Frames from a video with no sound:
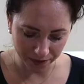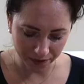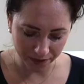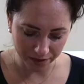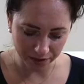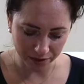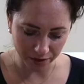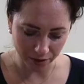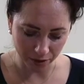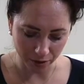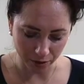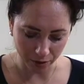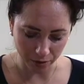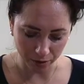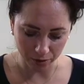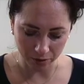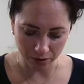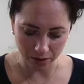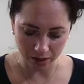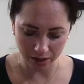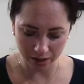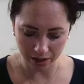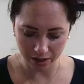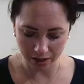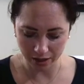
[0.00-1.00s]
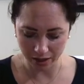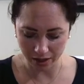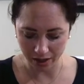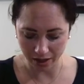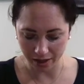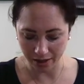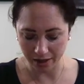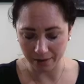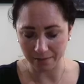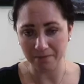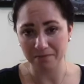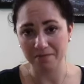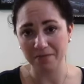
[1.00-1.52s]
So
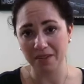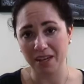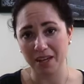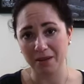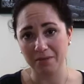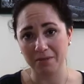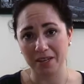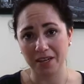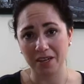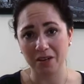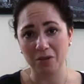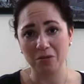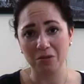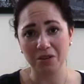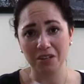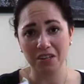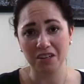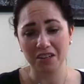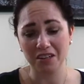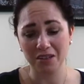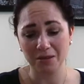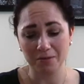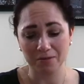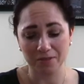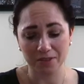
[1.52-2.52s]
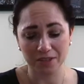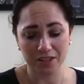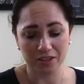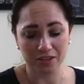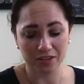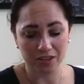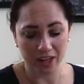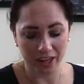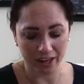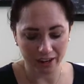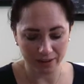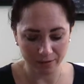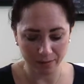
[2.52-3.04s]
I'm like holding onto them for dear
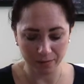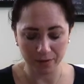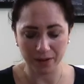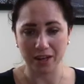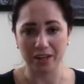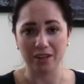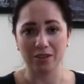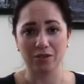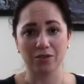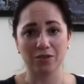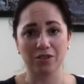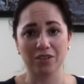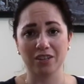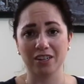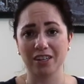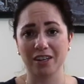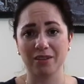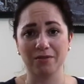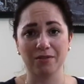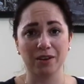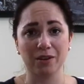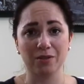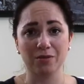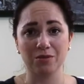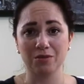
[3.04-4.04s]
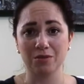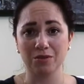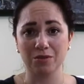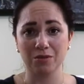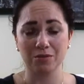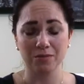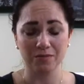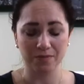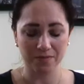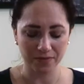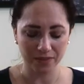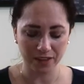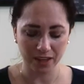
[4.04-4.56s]
life, but I know they're gonna give out
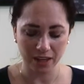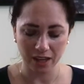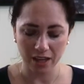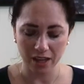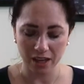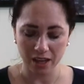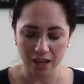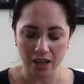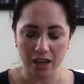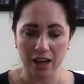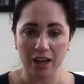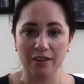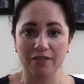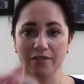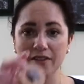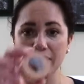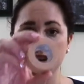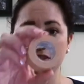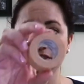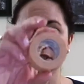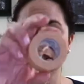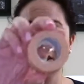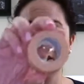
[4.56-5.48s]
soon. I've got